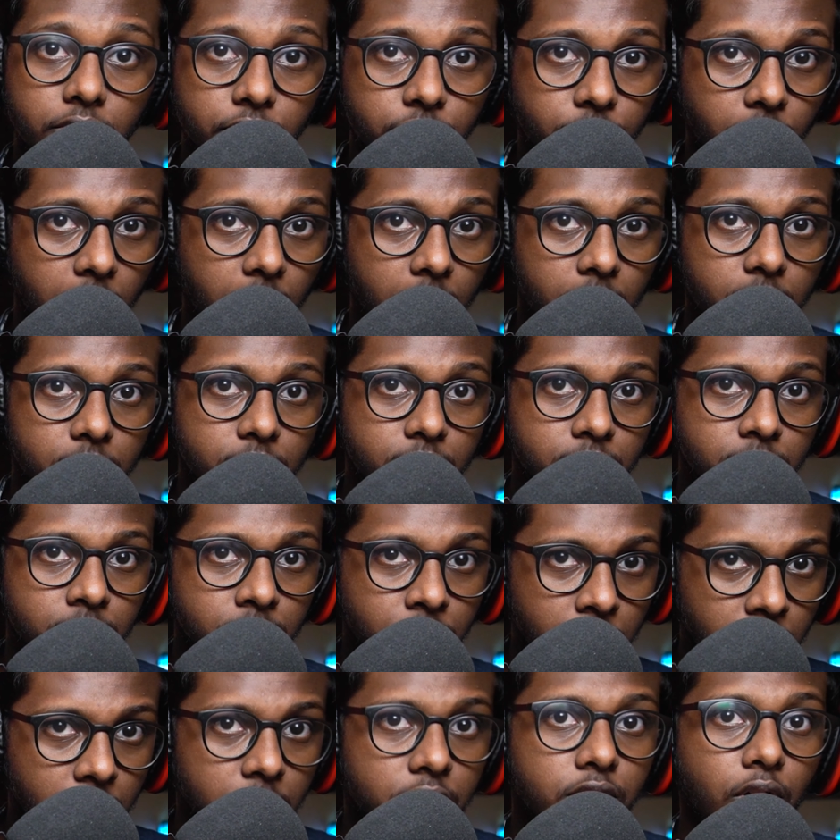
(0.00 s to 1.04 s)
this track.
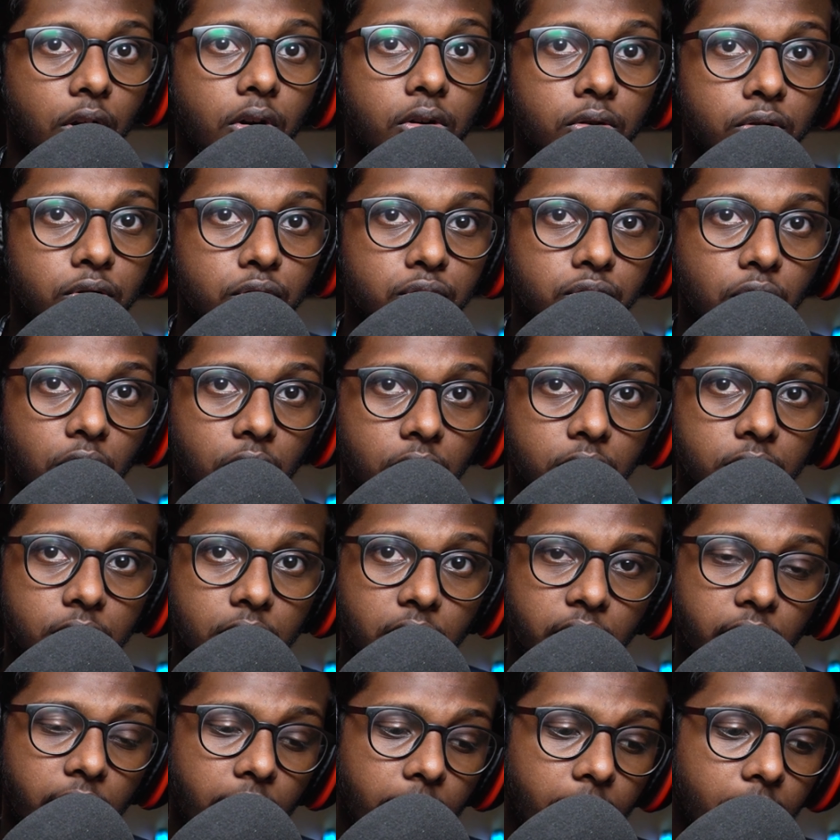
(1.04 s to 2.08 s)
Shout out to
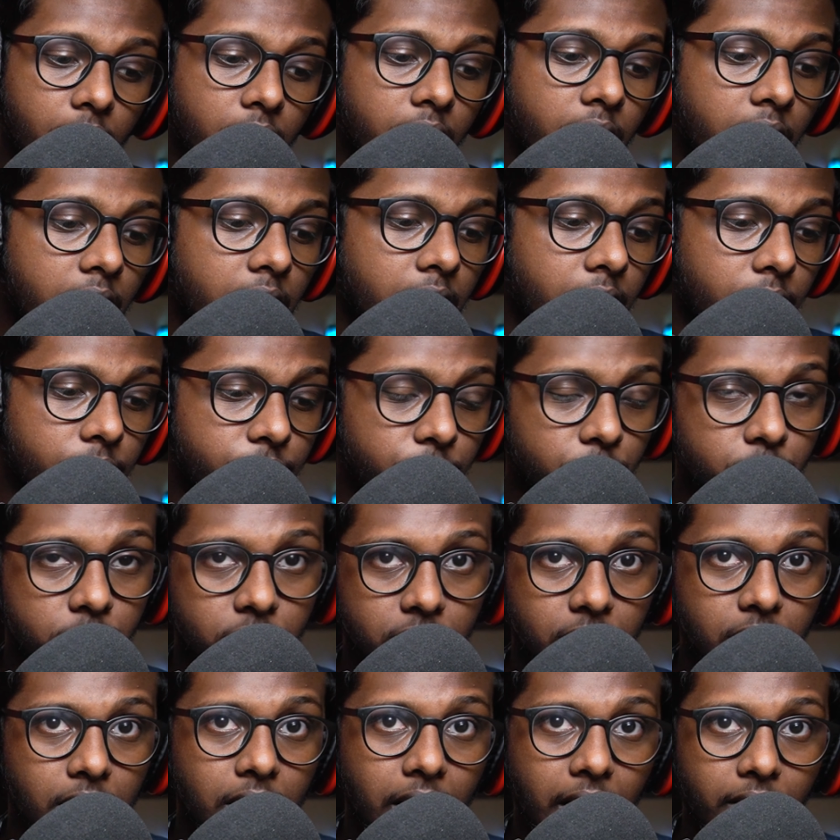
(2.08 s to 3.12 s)
Jonathan, and if you
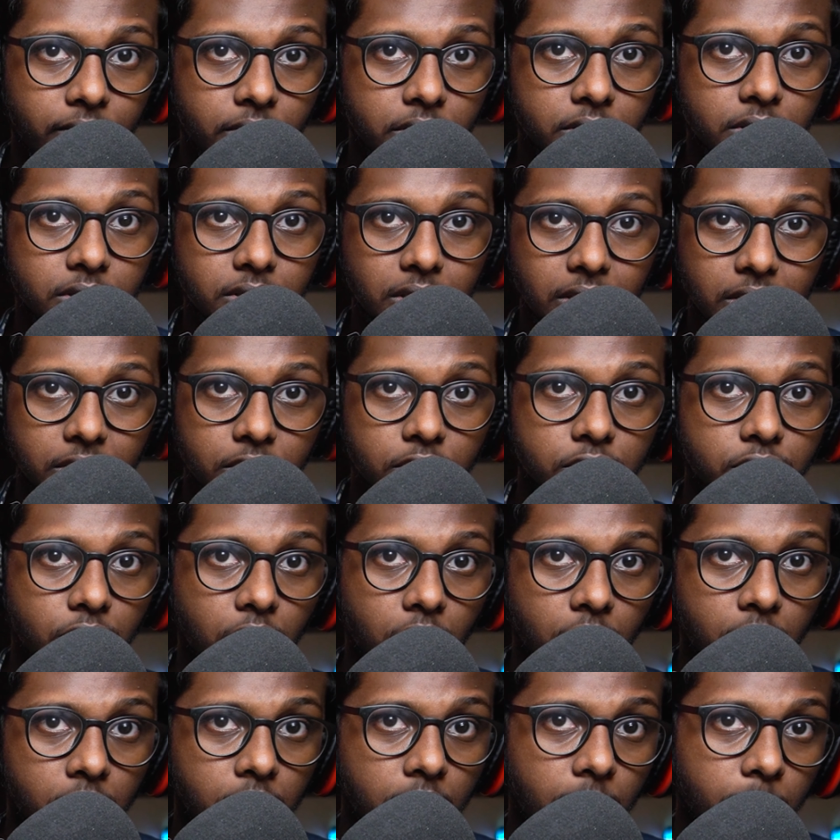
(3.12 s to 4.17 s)
still haven't seen the
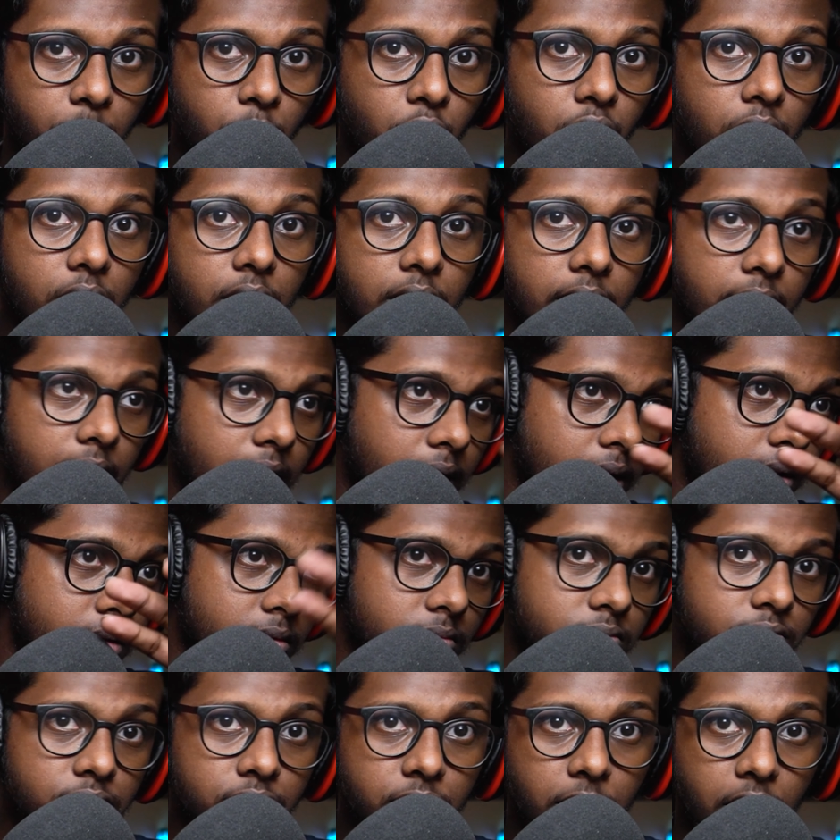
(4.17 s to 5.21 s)
song, I'm gonna link it
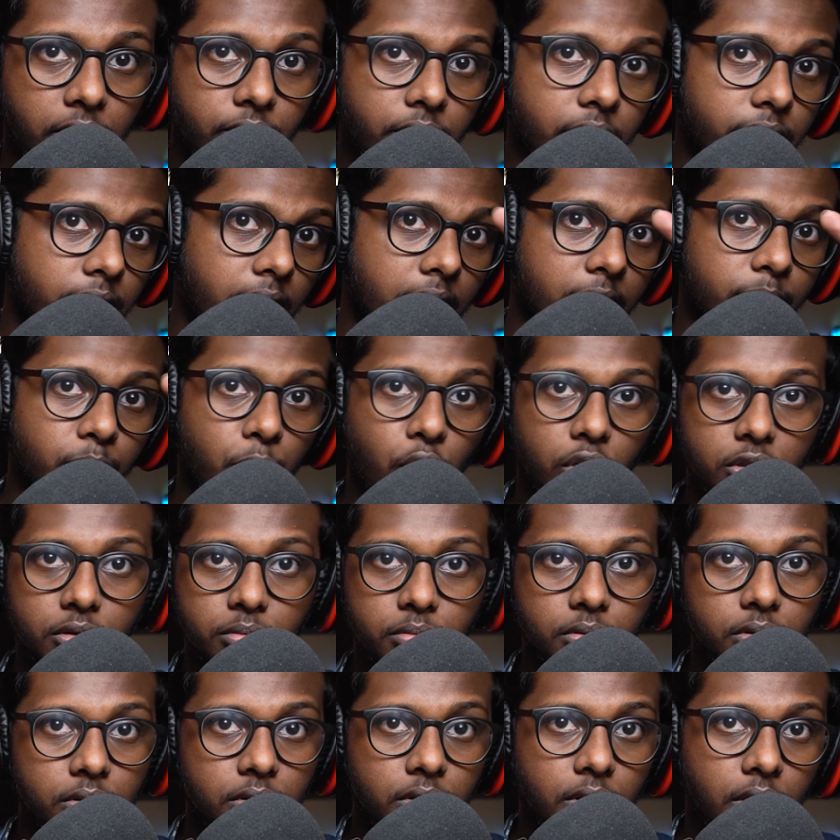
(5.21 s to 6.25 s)
everywhere
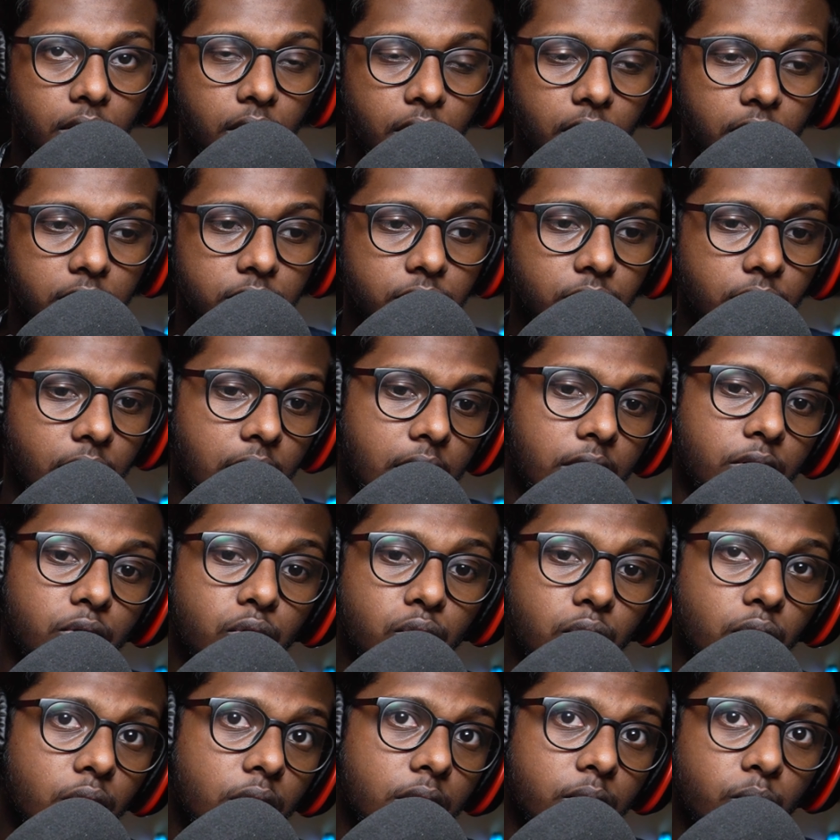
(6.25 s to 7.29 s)
possible so that you
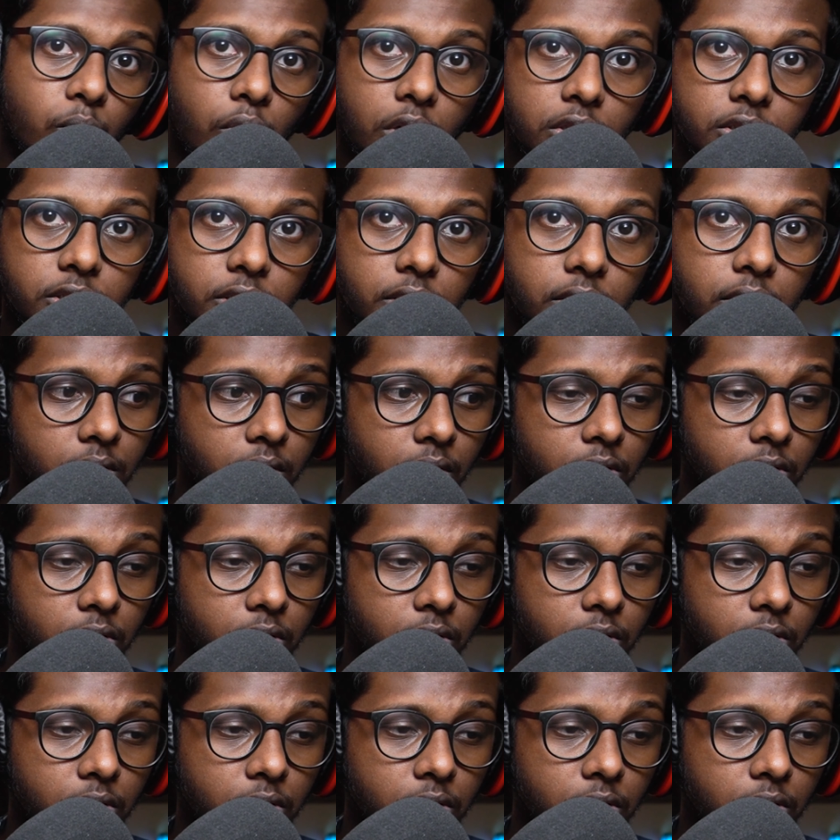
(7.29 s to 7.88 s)
go and watch it.